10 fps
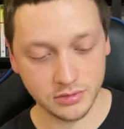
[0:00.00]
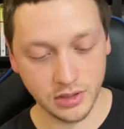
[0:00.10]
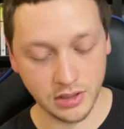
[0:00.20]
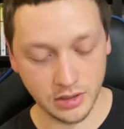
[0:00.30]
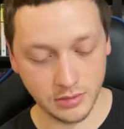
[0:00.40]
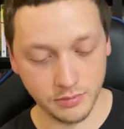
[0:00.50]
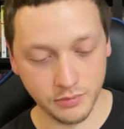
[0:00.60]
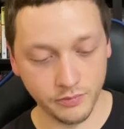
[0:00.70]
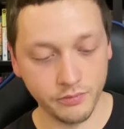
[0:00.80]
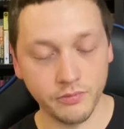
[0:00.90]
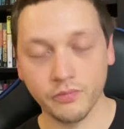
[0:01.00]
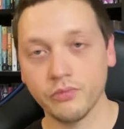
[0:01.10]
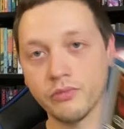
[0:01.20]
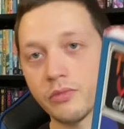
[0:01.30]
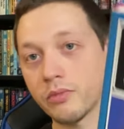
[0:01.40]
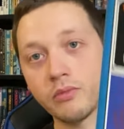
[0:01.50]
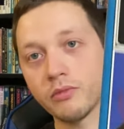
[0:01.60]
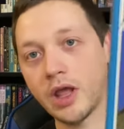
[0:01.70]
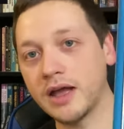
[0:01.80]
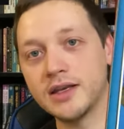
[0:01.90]
I
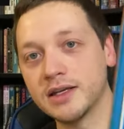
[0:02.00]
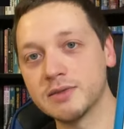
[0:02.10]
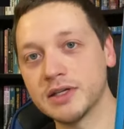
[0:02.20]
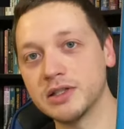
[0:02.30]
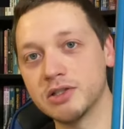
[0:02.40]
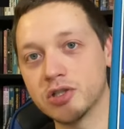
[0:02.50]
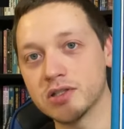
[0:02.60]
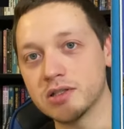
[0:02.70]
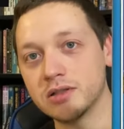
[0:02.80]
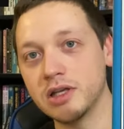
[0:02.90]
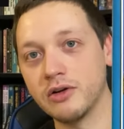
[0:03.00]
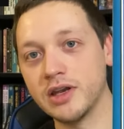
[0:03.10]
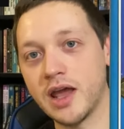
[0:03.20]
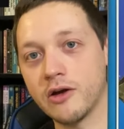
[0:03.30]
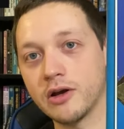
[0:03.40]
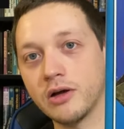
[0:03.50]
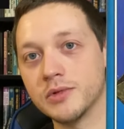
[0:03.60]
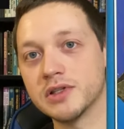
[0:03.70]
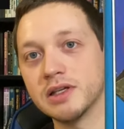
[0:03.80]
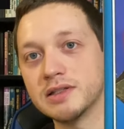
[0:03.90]
didn't expect to just, inherit almost
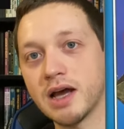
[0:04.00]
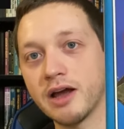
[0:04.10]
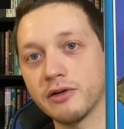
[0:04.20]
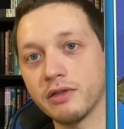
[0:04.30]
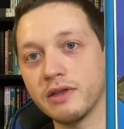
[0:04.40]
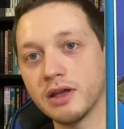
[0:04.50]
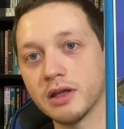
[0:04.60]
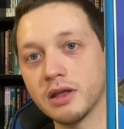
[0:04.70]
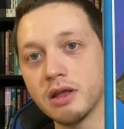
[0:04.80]
the entire thing.